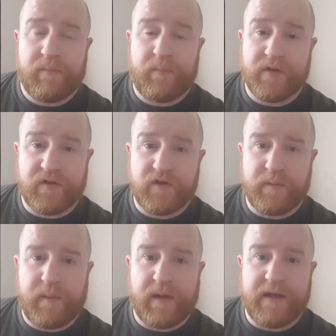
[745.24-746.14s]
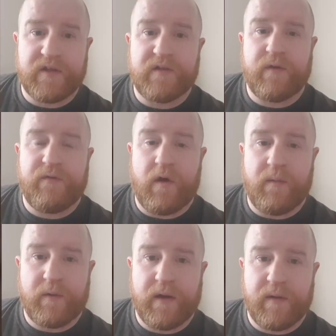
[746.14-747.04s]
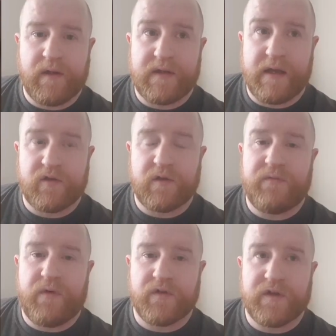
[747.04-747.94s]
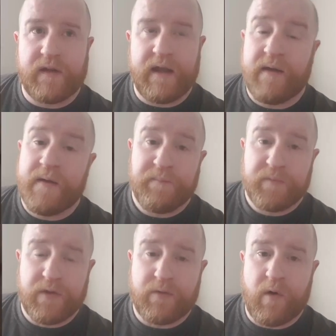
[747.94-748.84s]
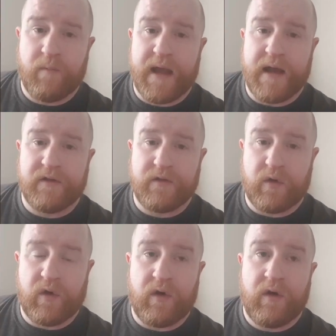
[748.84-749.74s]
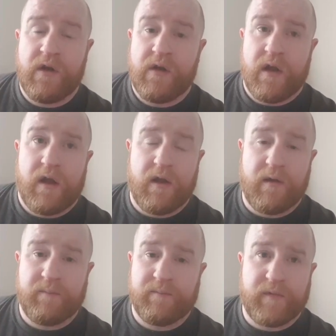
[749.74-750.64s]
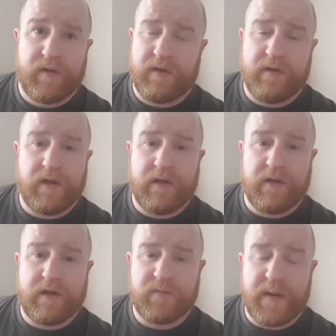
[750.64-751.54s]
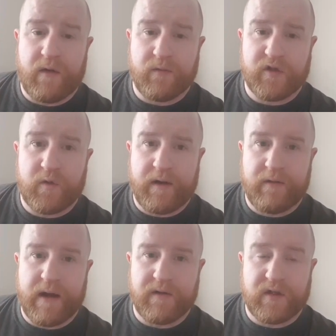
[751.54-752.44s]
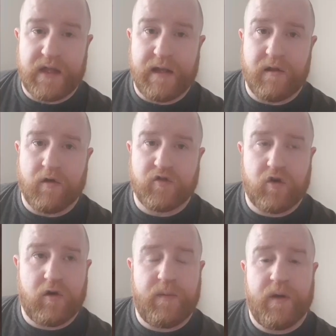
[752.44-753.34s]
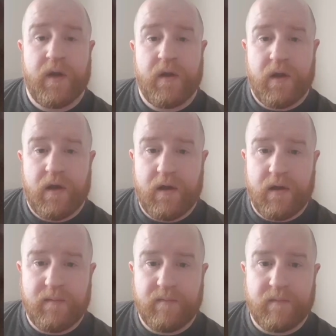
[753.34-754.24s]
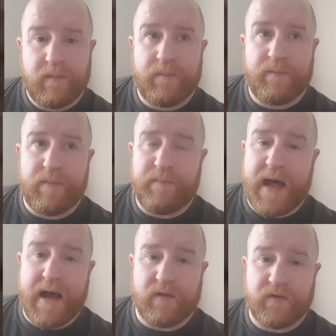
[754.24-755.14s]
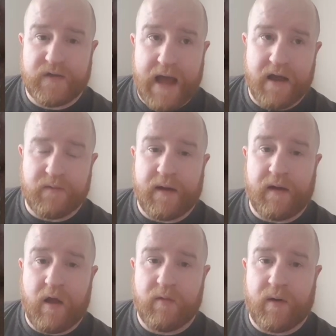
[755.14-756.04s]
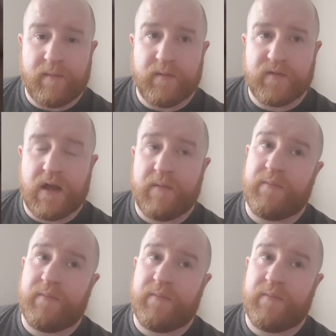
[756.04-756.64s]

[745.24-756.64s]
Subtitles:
Prison should be places of reform and rehabilitation. Unfortunately, you're thrown behind your door. You can spend up to 23 hours a day locked up. That starts mental health problems